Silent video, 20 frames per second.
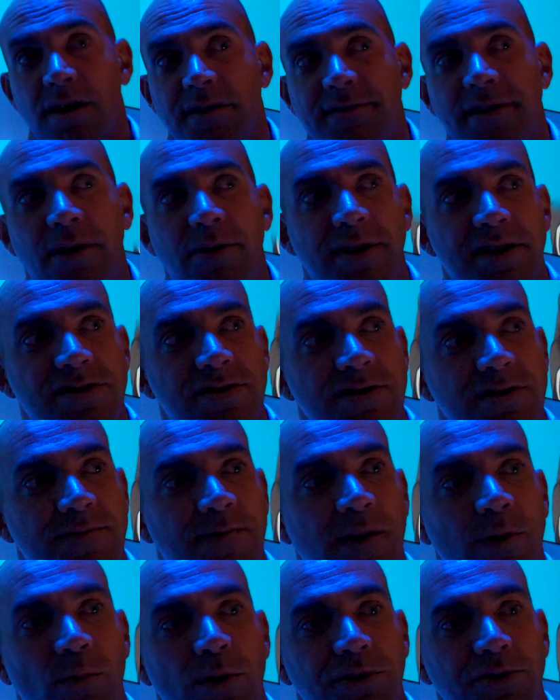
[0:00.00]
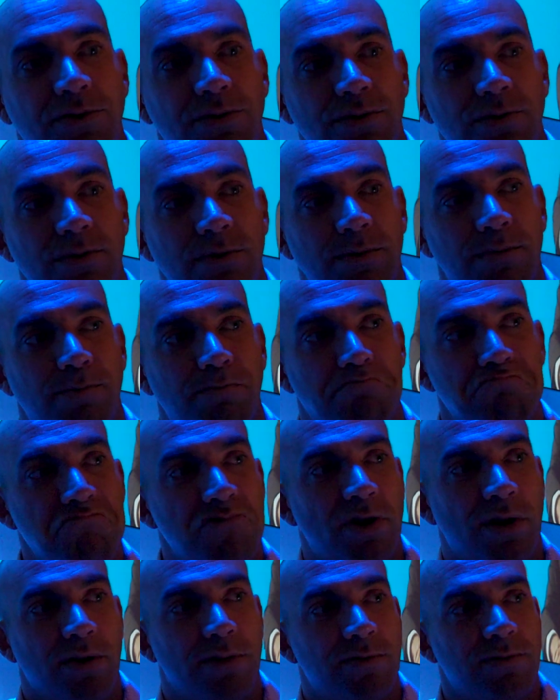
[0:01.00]
directions. They want to,
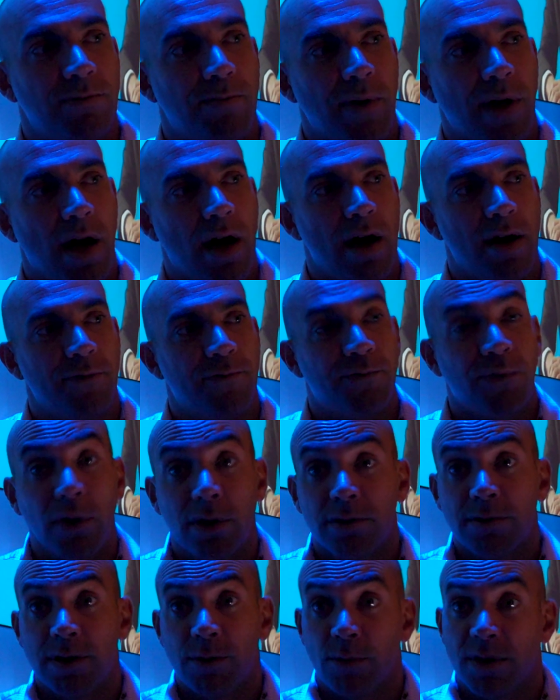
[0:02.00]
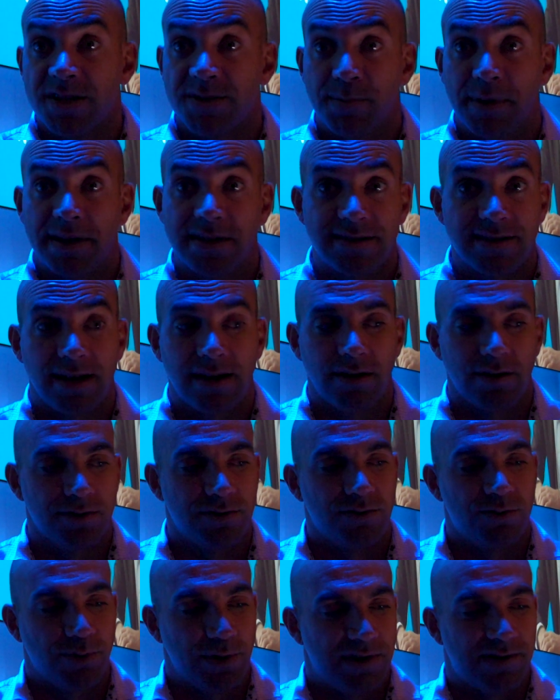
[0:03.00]
following what's being said on
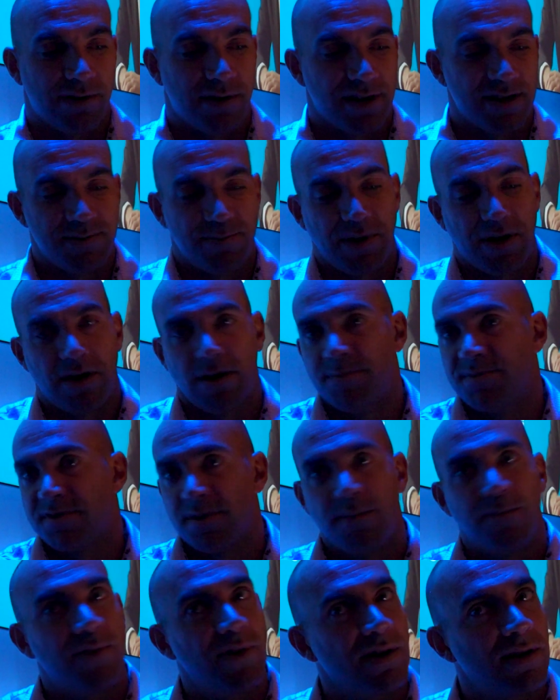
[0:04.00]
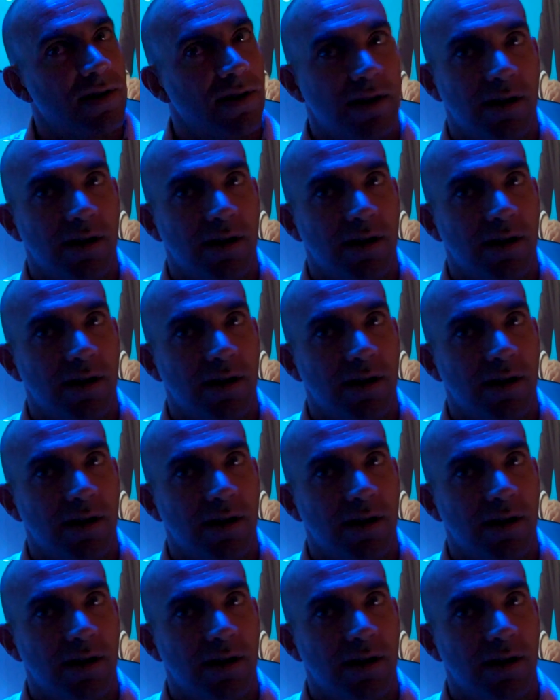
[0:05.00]
Twitter has become something,